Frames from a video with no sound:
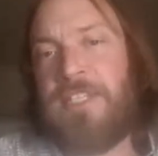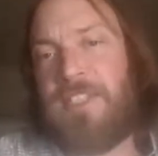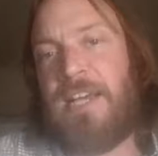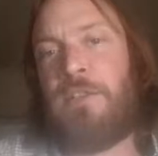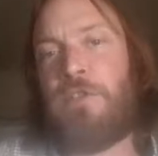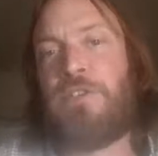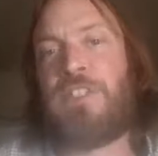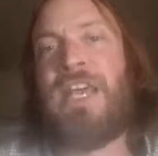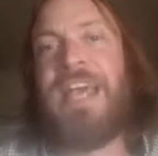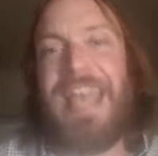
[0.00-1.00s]

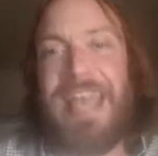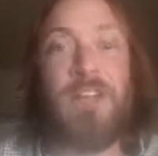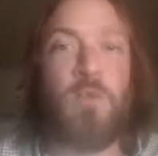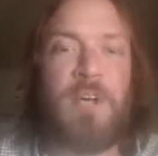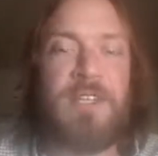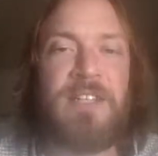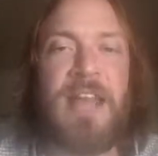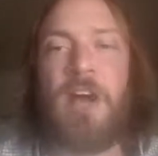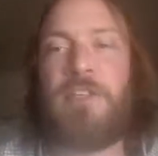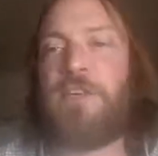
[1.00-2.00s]
settlers in what is
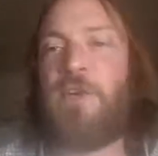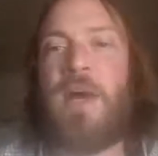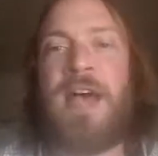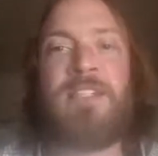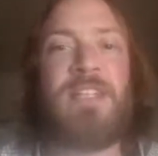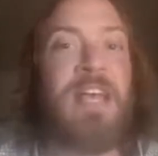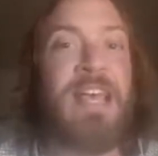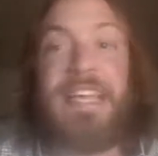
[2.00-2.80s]
now the U.S.